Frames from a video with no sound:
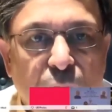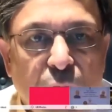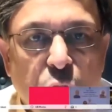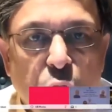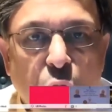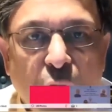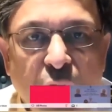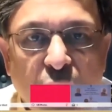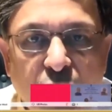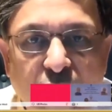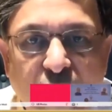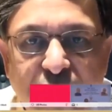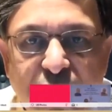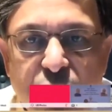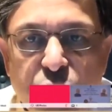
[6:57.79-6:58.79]
You are
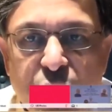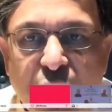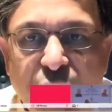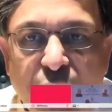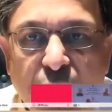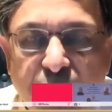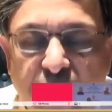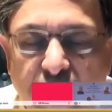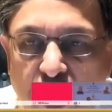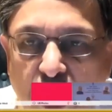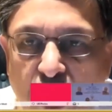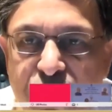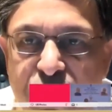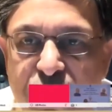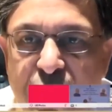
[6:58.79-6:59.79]
invited to develop
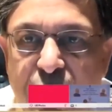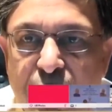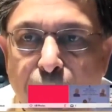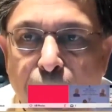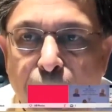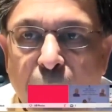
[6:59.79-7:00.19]
technology